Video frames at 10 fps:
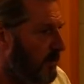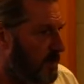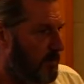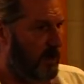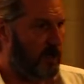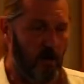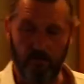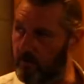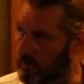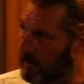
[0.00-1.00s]
the commanding
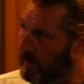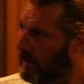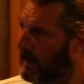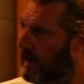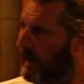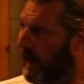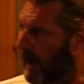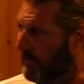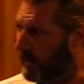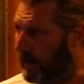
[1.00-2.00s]
officer
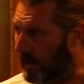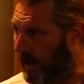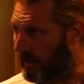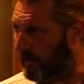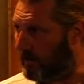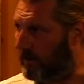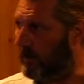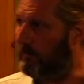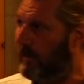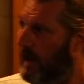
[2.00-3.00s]
of the Canadian
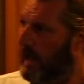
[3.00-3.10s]
Corps.